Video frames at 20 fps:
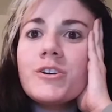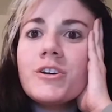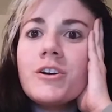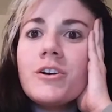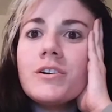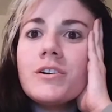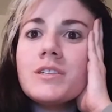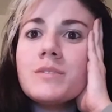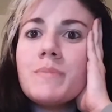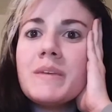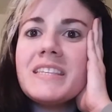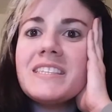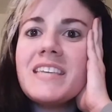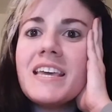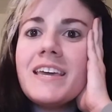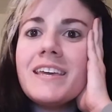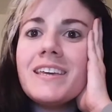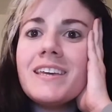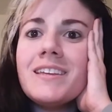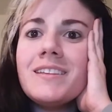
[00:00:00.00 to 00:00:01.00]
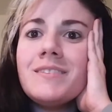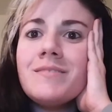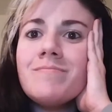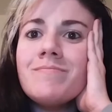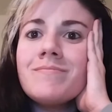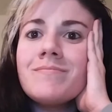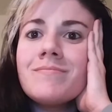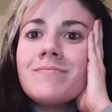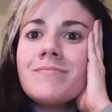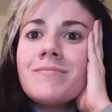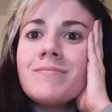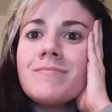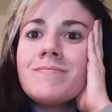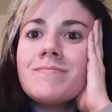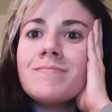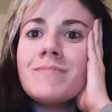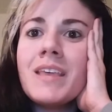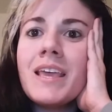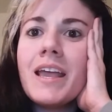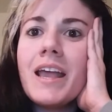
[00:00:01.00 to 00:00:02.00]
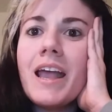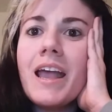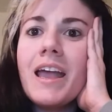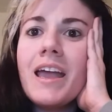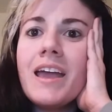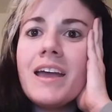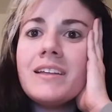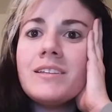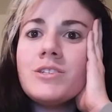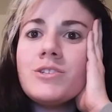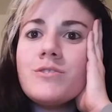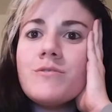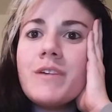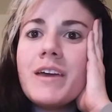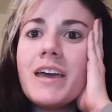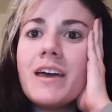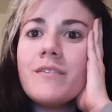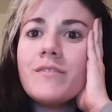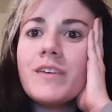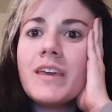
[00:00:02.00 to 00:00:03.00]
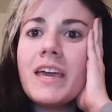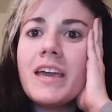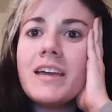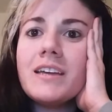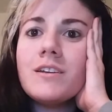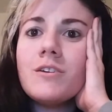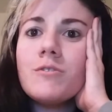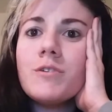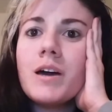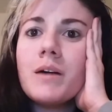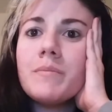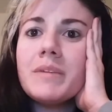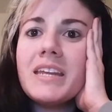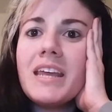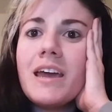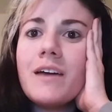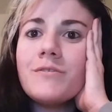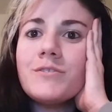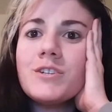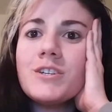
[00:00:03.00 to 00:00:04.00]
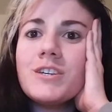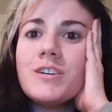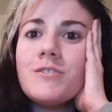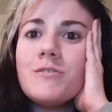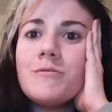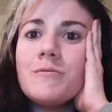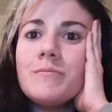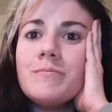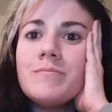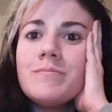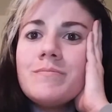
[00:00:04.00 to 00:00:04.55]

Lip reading: Your cook's been taken? And you have Kato coming after you?